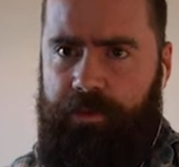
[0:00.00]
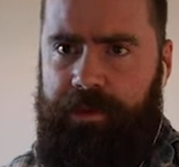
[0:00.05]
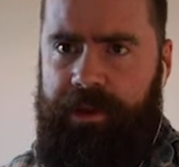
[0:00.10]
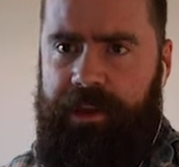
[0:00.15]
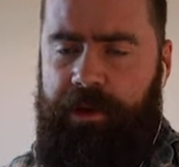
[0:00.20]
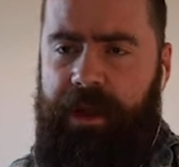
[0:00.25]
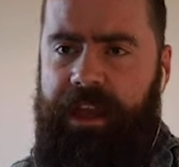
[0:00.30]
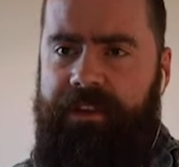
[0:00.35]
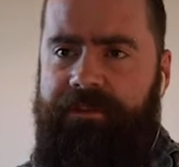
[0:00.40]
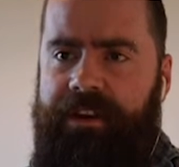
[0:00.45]

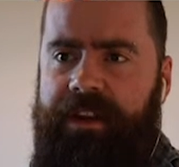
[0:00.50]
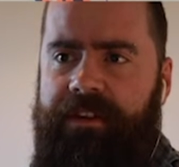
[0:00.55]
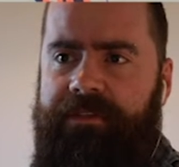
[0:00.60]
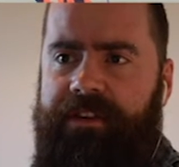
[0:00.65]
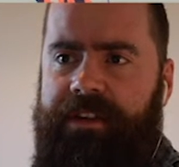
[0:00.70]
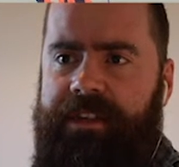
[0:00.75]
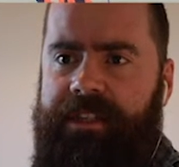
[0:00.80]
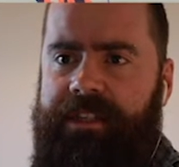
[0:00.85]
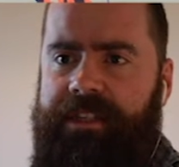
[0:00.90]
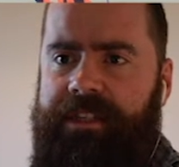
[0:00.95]
even
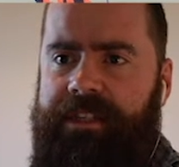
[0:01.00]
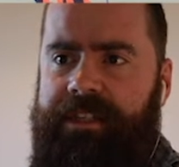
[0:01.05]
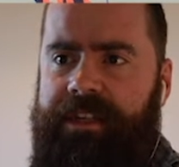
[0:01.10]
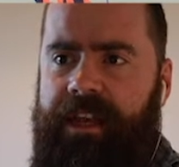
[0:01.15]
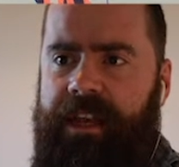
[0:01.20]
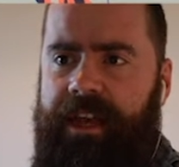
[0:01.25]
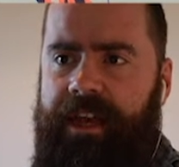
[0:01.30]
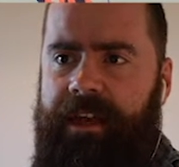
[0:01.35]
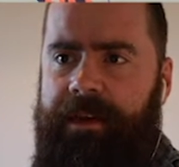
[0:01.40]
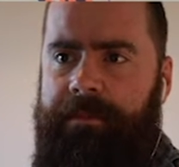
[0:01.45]
if it's
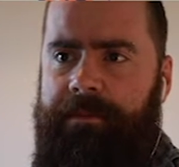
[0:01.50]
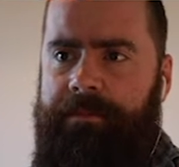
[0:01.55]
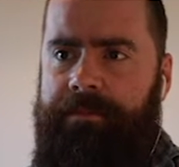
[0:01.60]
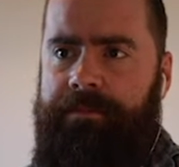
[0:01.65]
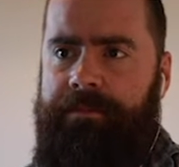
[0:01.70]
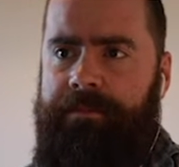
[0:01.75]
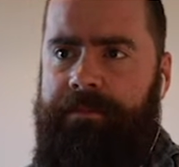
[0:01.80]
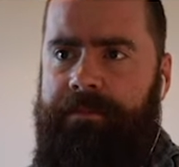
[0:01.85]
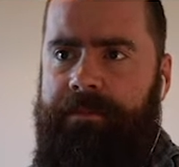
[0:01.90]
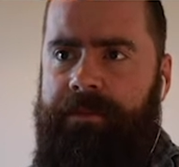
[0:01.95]

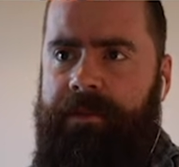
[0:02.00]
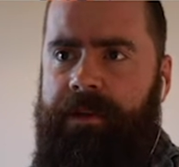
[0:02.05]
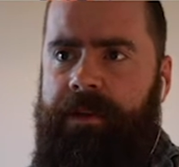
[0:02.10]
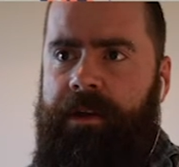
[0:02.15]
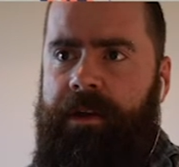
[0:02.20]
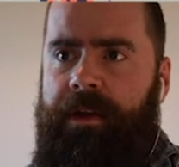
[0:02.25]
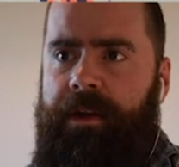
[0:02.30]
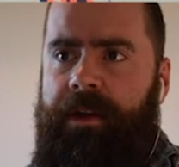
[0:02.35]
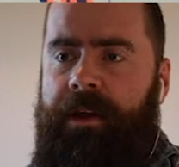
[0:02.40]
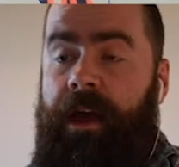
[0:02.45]

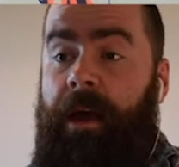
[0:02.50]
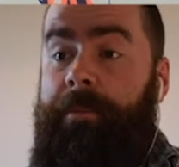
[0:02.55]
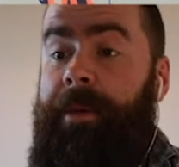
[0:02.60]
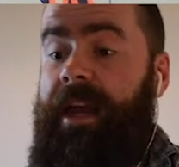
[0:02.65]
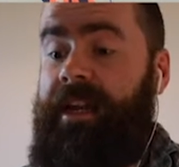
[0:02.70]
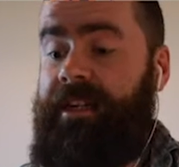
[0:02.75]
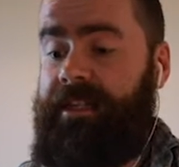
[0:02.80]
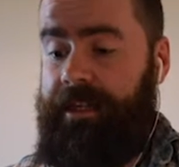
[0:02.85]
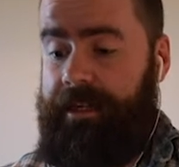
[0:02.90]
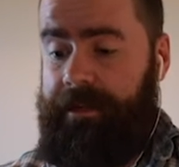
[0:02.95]
a
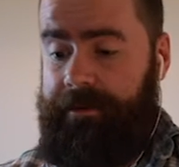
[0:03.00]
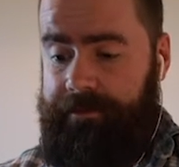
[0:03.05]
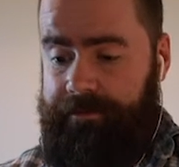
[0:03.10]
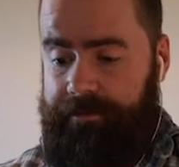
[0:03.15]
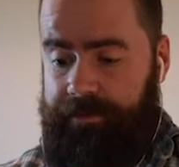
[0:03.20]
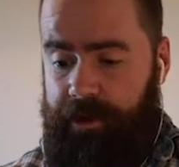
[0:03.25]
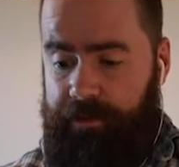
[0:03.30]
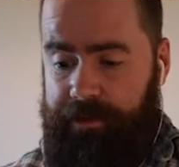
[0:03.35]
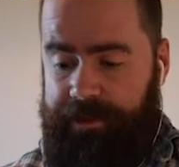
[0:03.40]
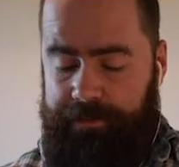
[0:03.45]
painting,
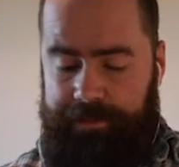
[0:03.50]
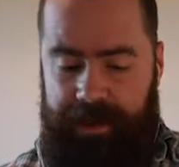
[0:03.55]
as a